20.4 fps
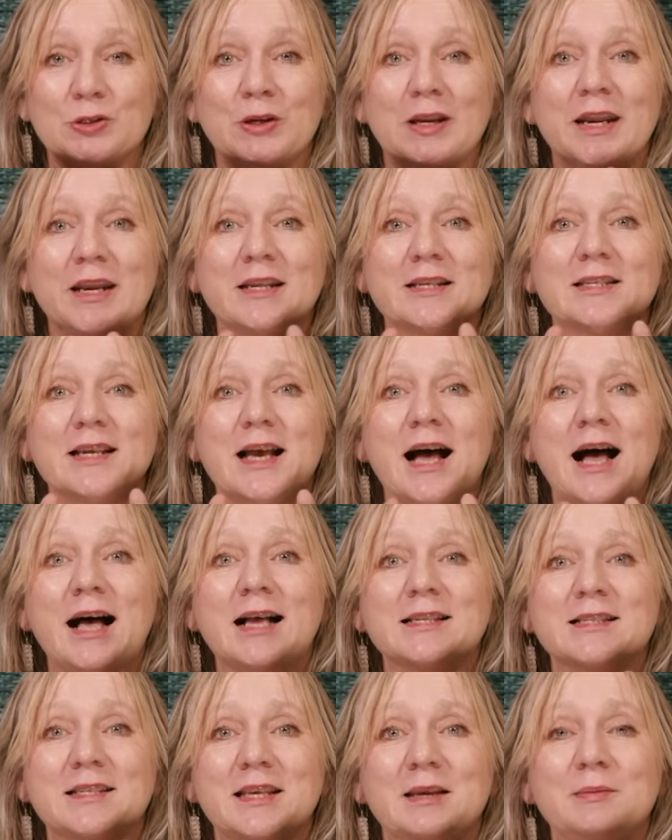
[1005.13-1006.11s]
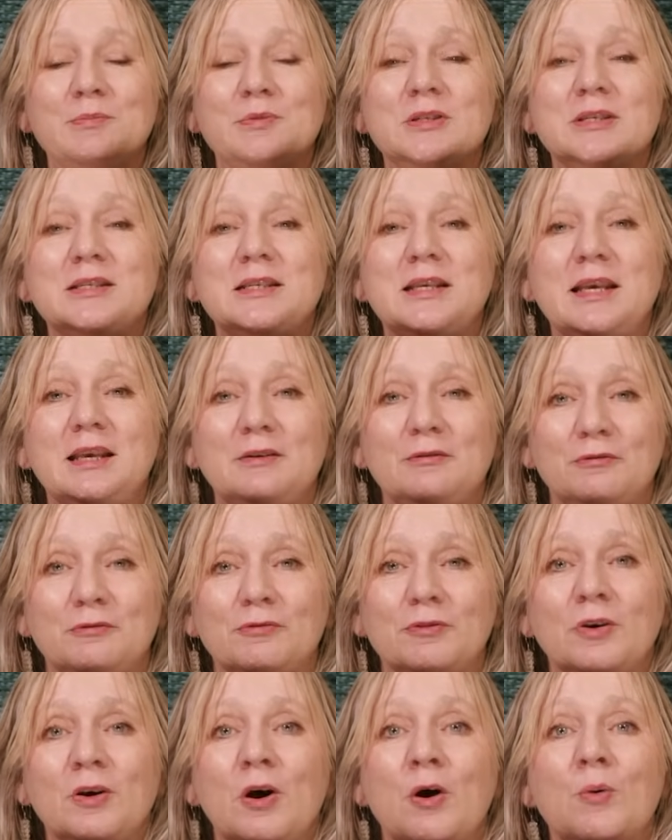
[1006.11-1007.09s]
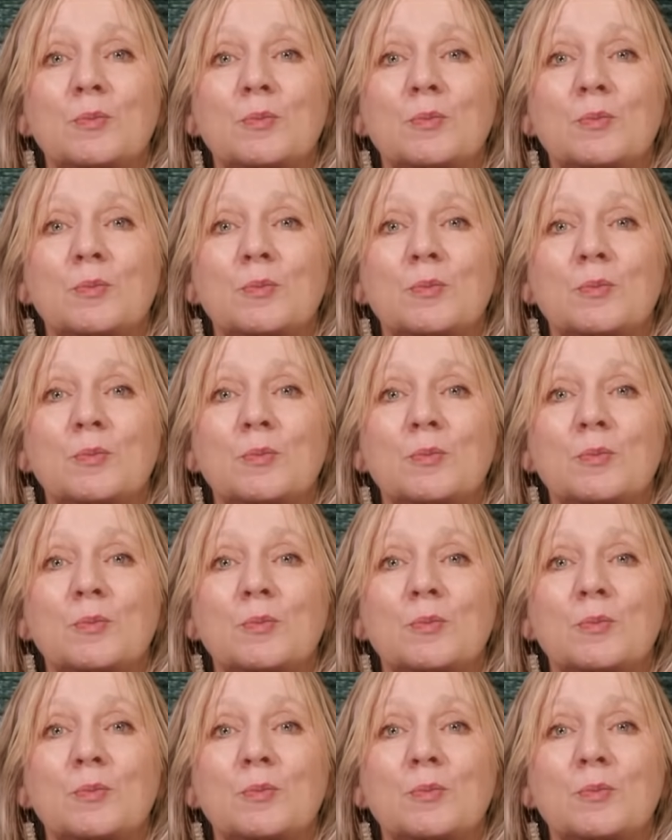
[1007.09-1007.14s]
So let us ask Him to give